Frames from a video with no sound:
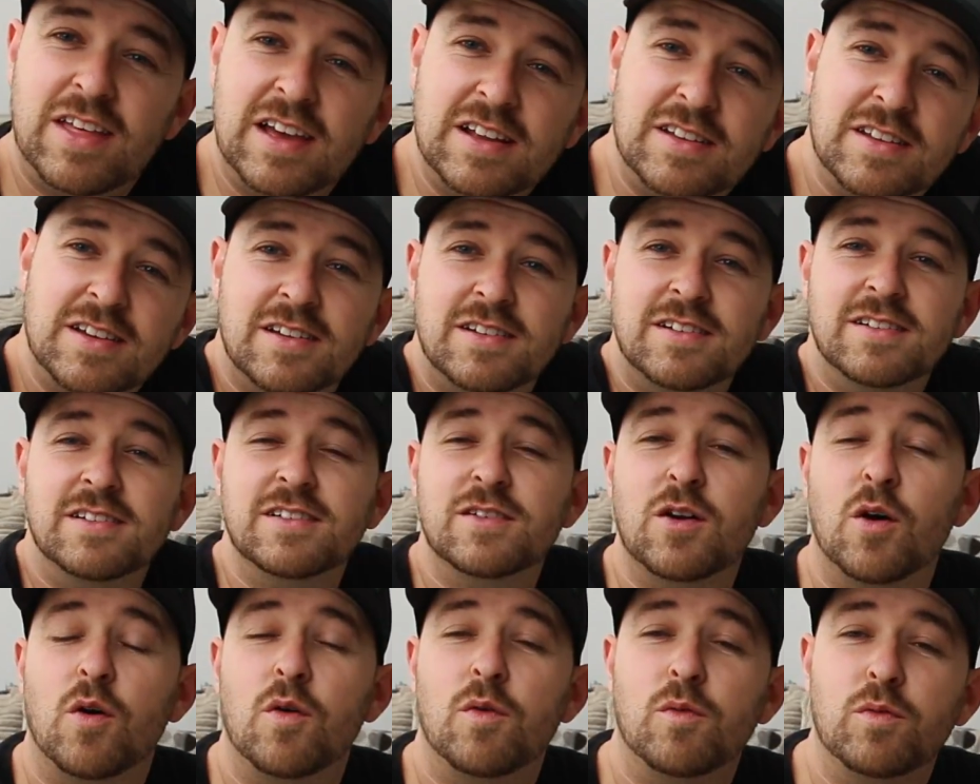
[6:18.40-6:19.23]
they do
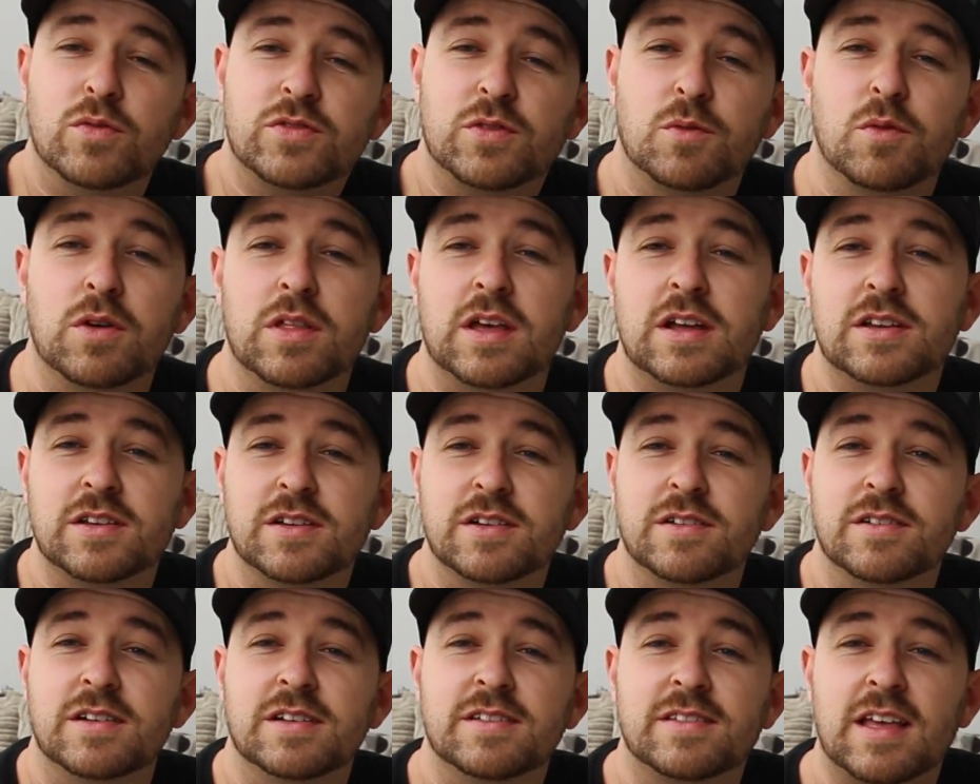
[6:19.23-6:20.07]

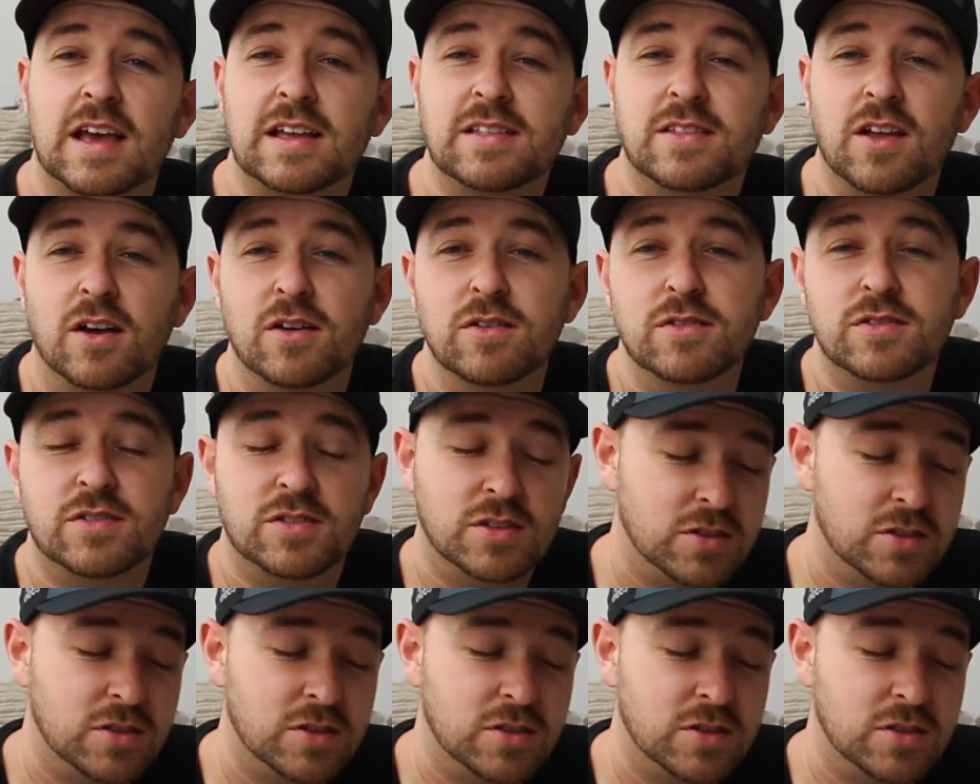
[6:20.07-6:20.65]
is they dose